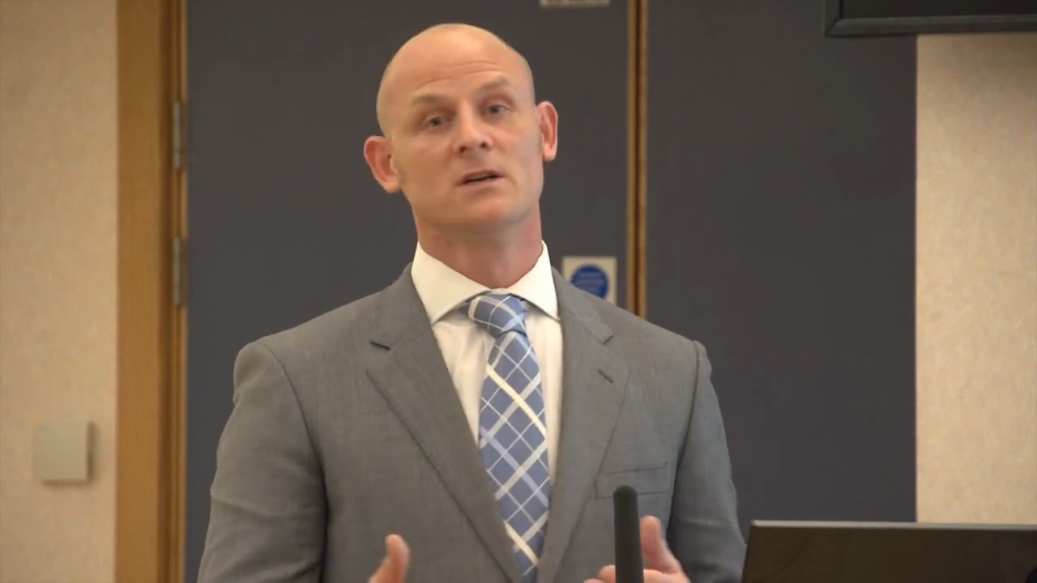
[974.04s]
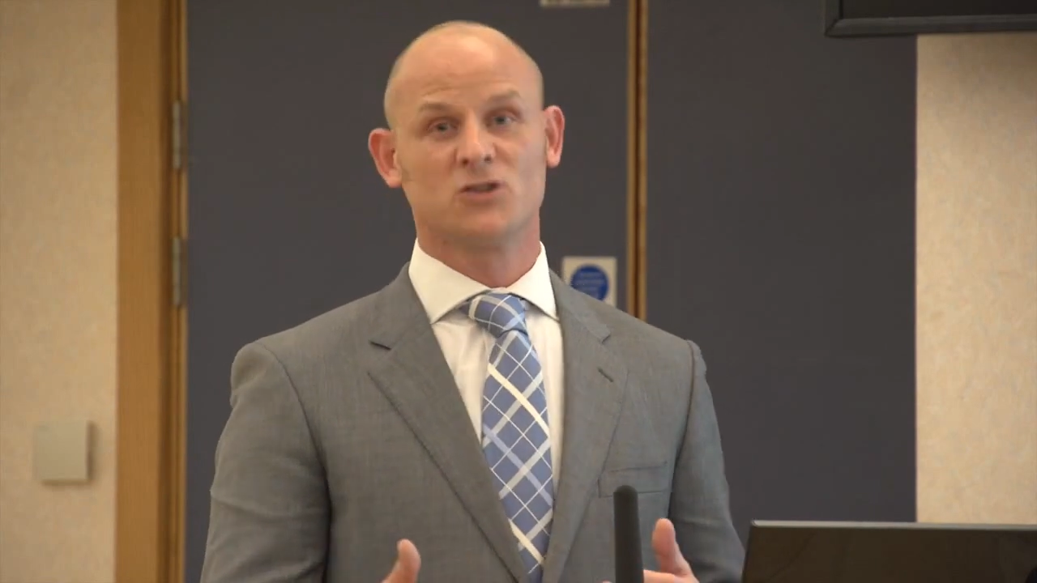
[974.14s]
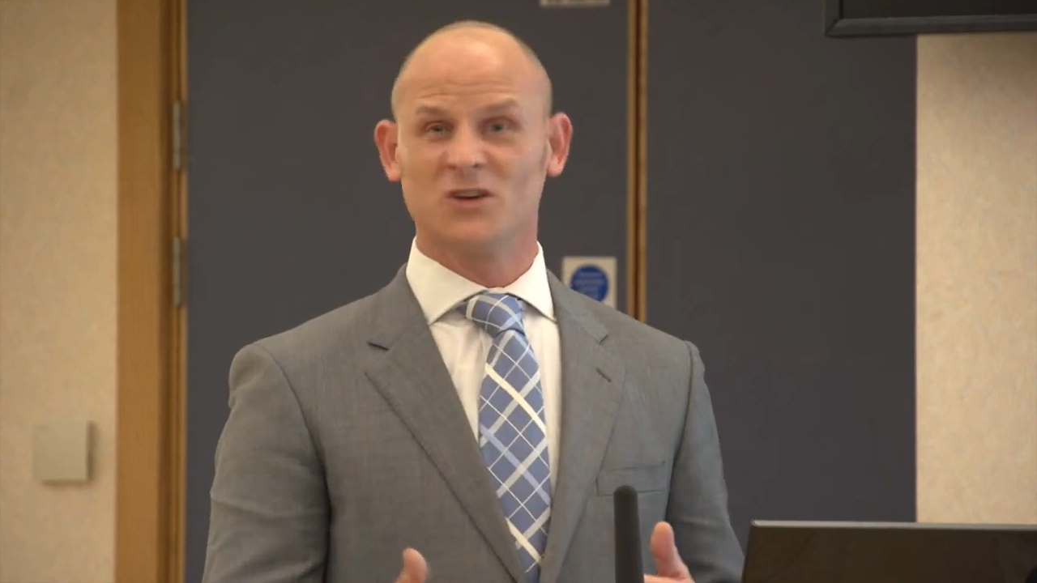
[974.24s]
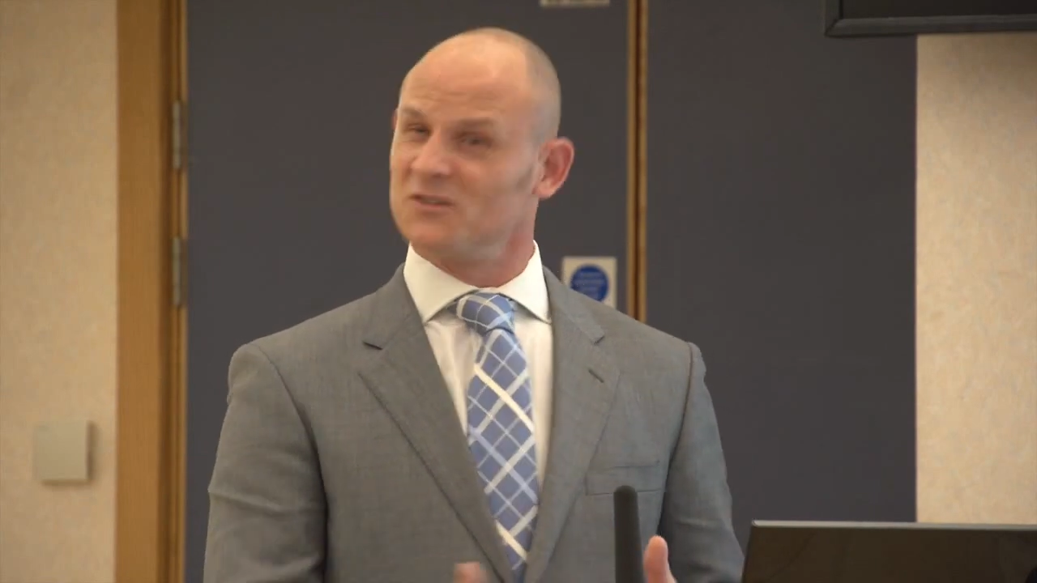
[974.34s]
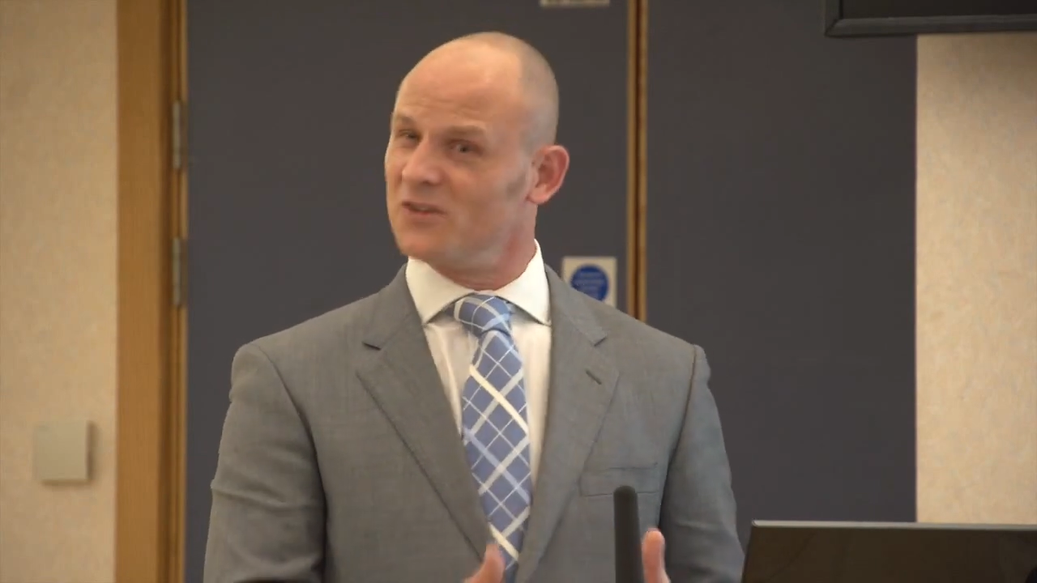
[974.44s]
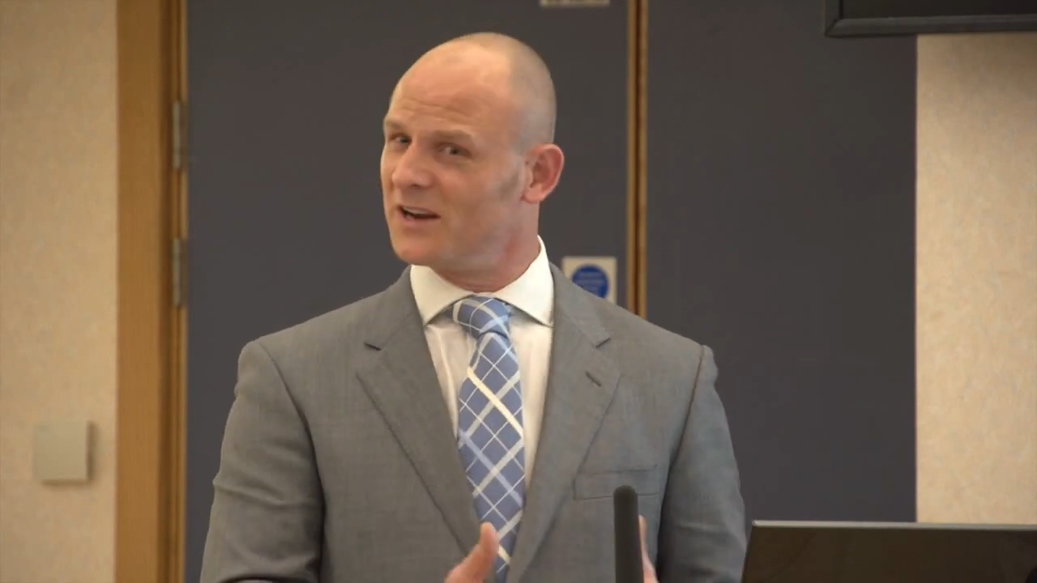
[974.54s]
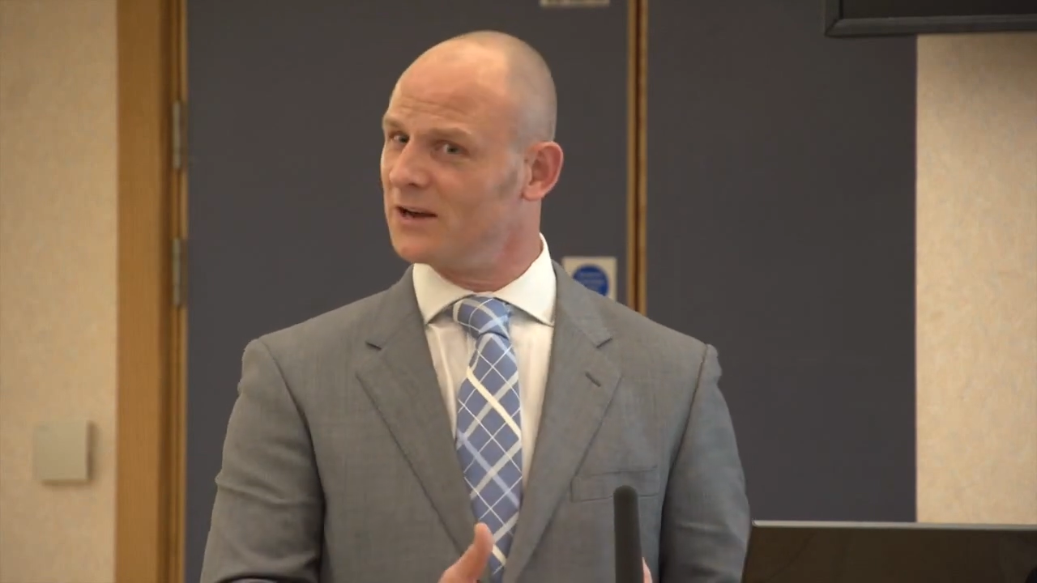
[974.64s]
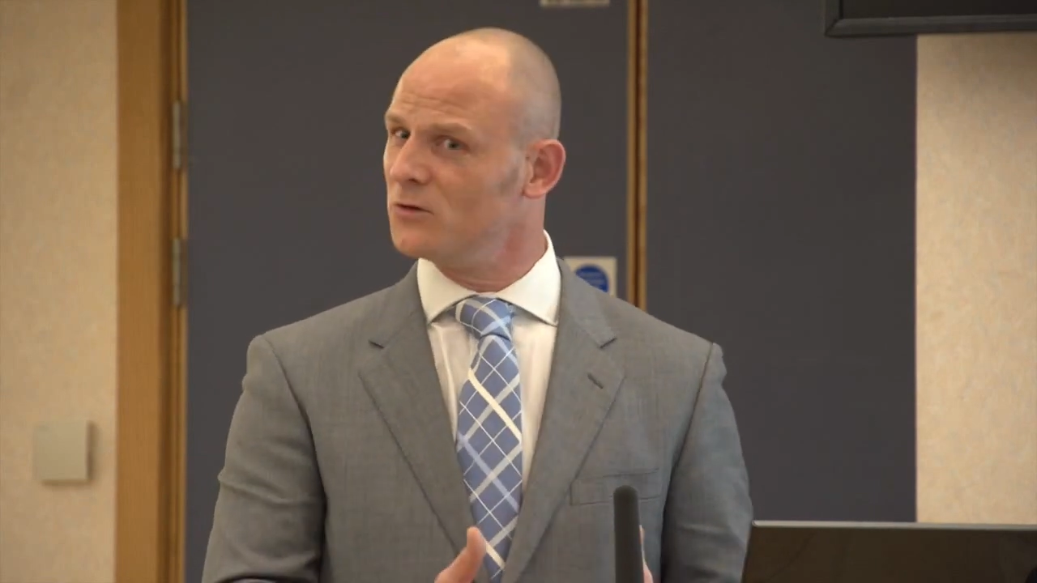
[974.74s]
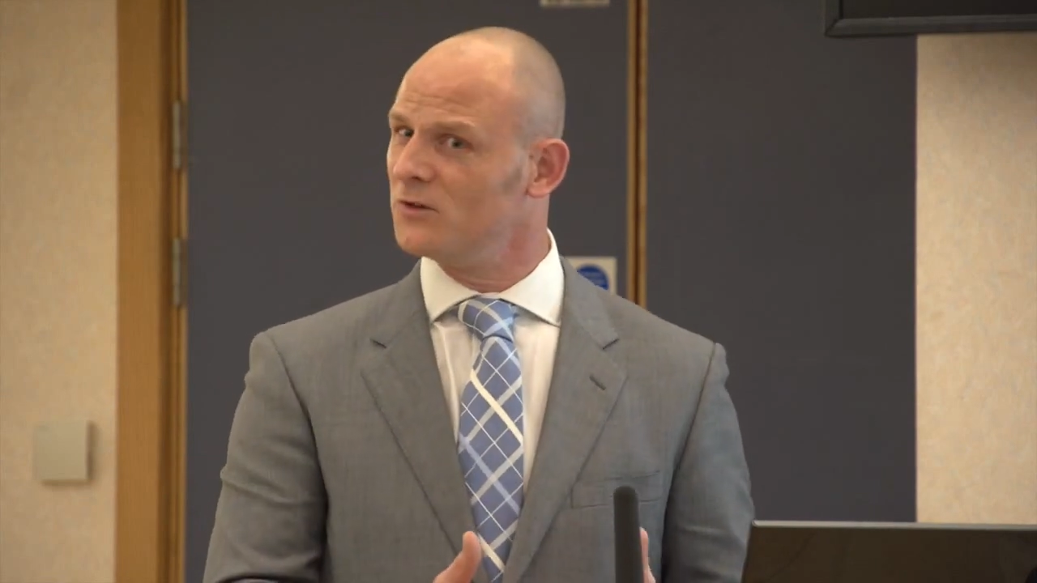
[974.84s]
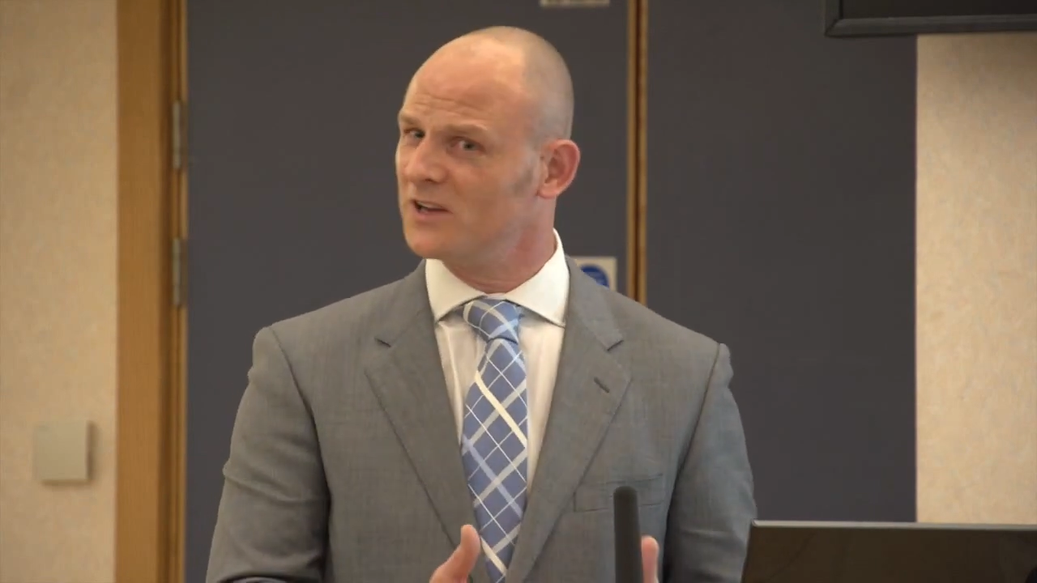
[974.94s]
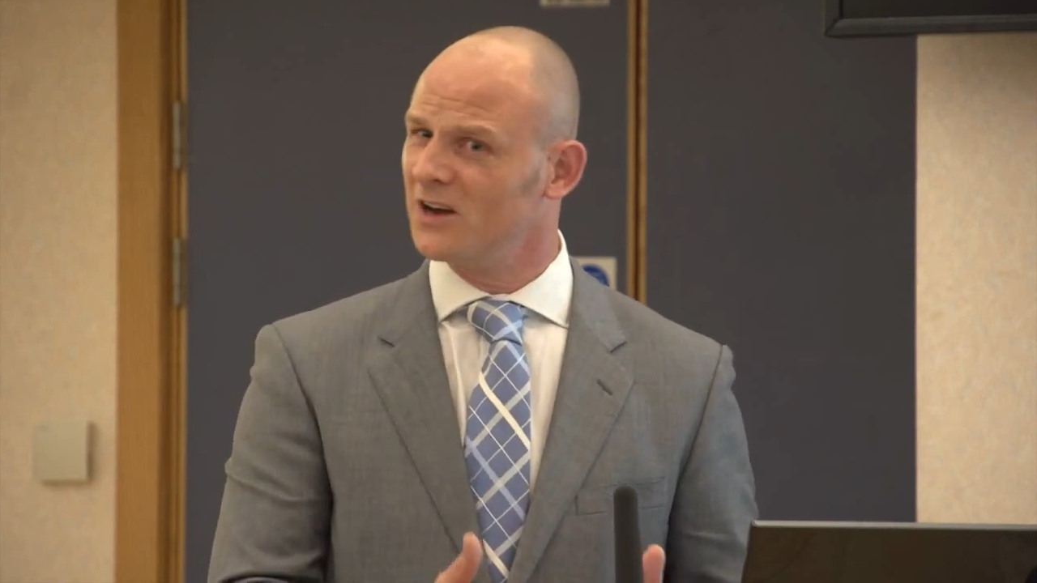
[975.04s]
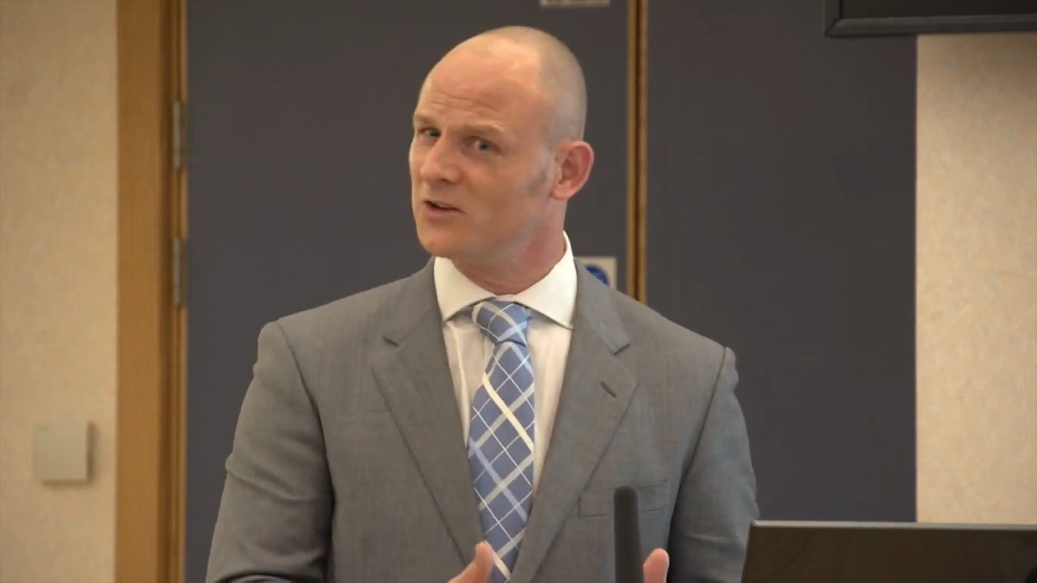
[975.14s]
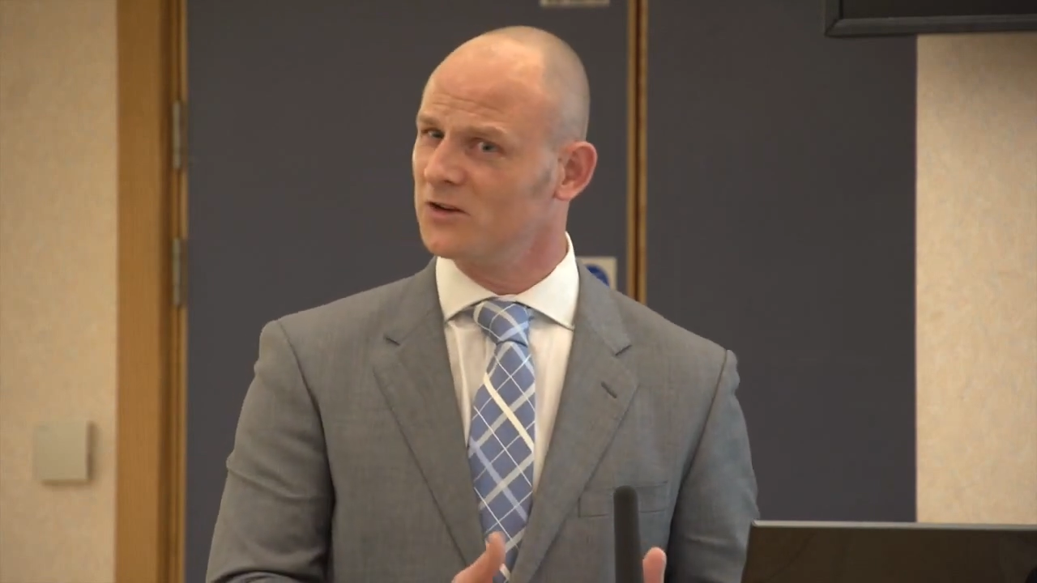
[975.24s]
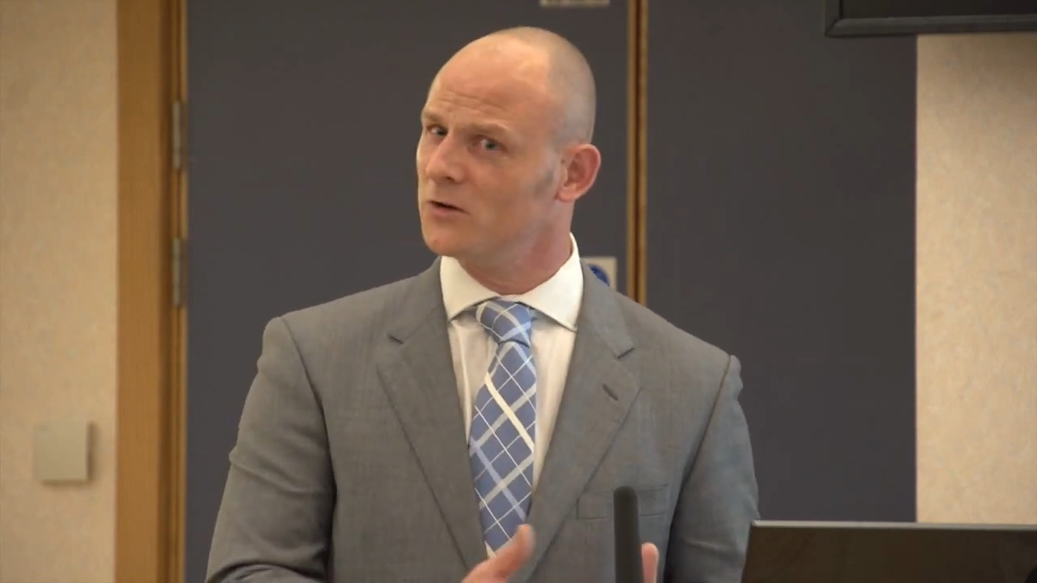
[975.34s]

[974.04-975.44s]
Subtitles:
trying to find out who the DIs